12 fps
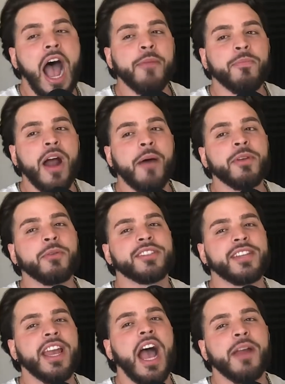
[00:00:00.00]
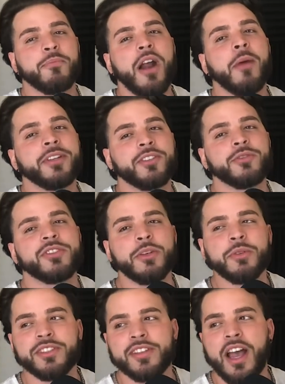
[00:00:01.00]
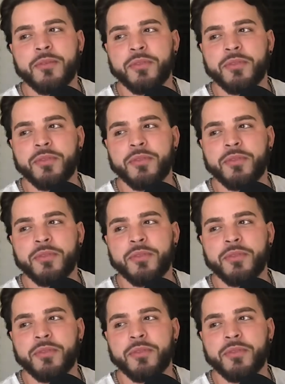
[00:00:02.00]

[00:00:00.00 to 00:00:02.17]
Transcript: I'd probably do suicide.